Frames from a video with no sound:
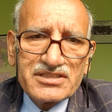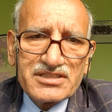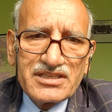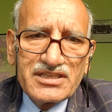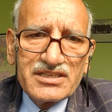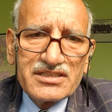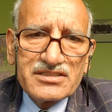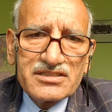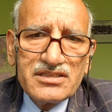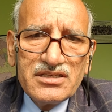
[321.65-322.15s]

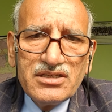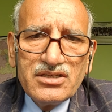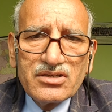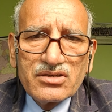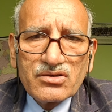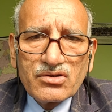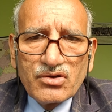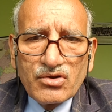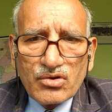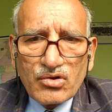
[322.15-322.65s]
is
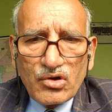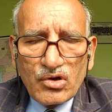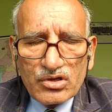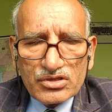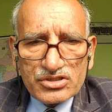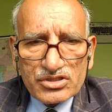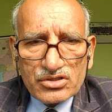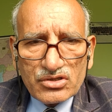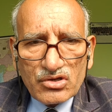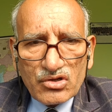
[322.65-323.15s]

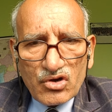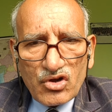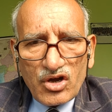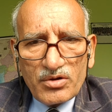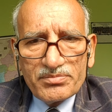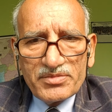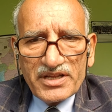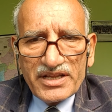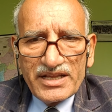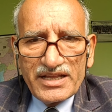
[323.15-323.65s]
gross
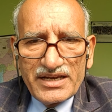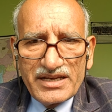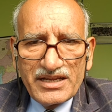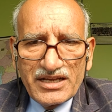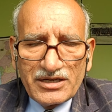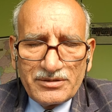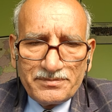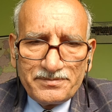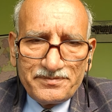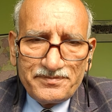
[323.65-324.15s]
cropped
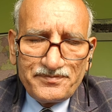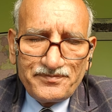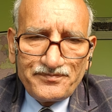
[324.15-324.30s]
area.